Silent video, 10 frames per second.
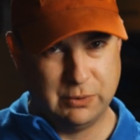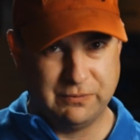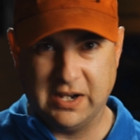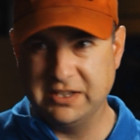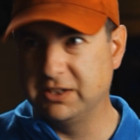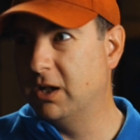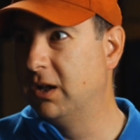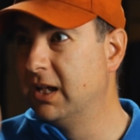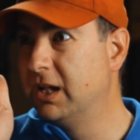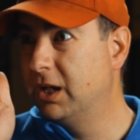you find the
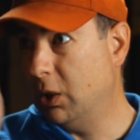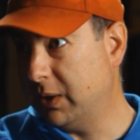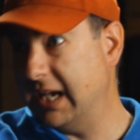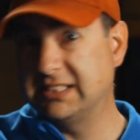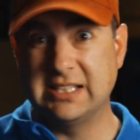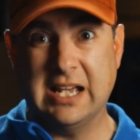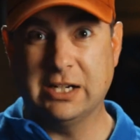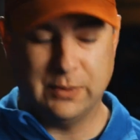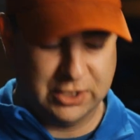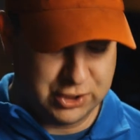null, okay, it's in
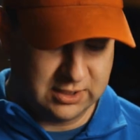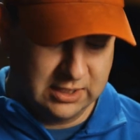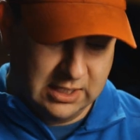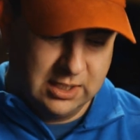that direction.